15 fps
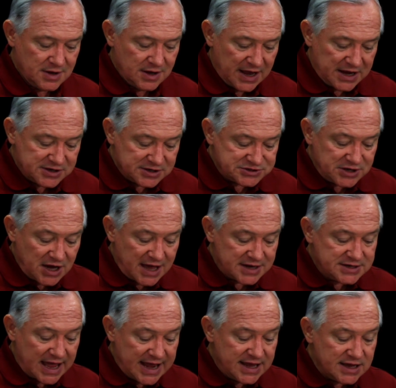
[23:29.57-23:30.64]
It does not
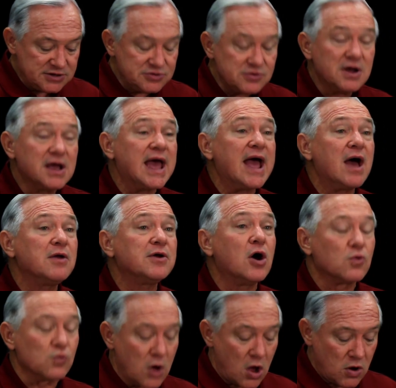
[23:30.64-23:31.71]
take into account a
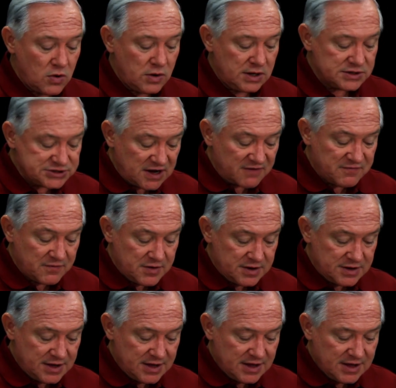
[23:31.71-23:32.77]
wrong suffered,
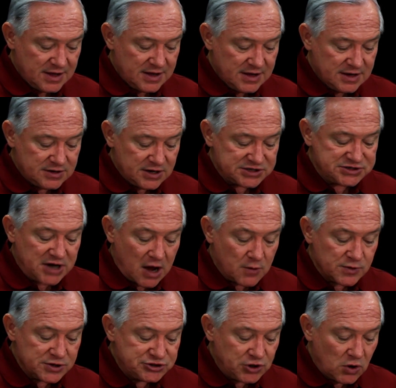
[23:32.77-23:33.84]
does not
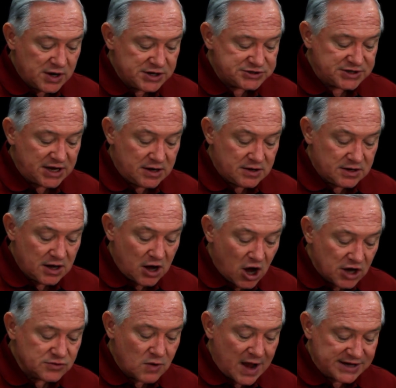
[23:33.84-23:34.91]
rejoice in
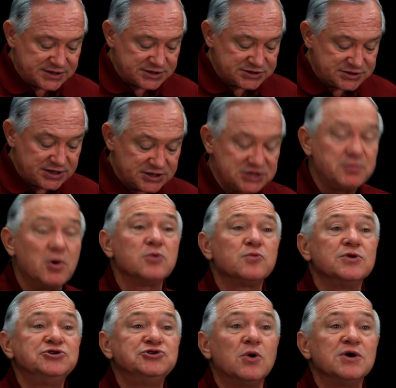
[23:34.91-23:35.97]
unrighteousness, but
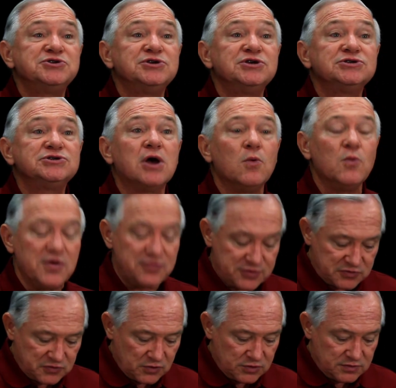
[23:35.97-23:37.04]
rejoices with the
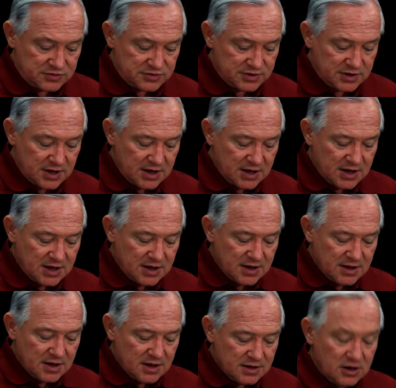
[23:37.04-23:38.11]
truth.
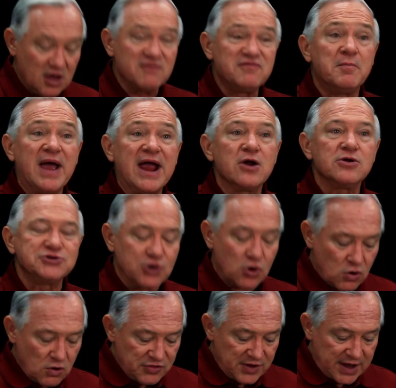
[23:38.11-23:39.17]
Love bears
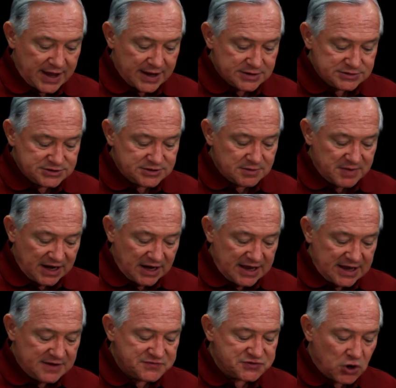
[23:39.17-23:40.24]
all things,
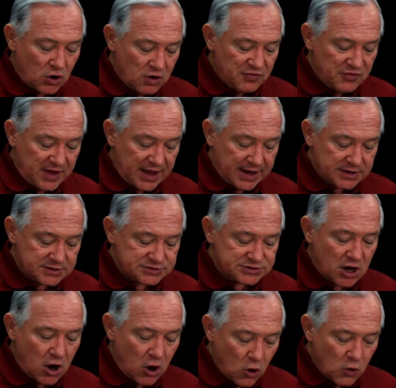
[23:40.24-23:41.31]
believes all things,
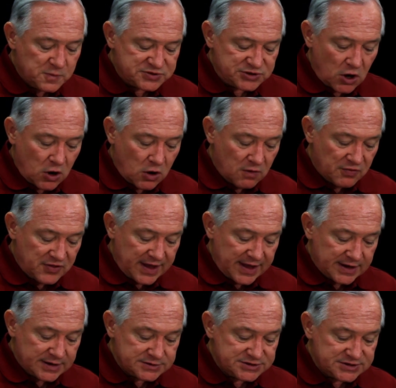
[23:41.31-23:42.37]
hopes all
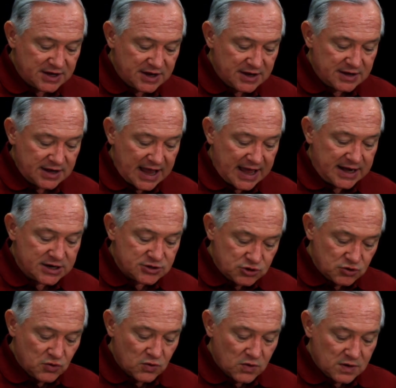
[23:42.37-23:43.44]
things, and
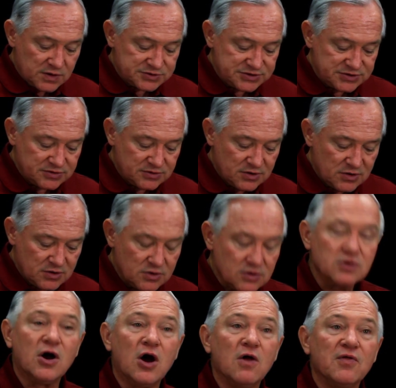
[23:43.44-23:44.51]
endures
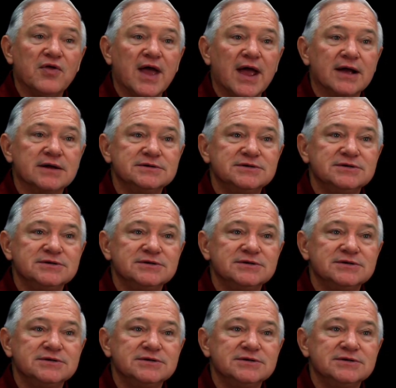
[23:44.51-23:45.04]
all things."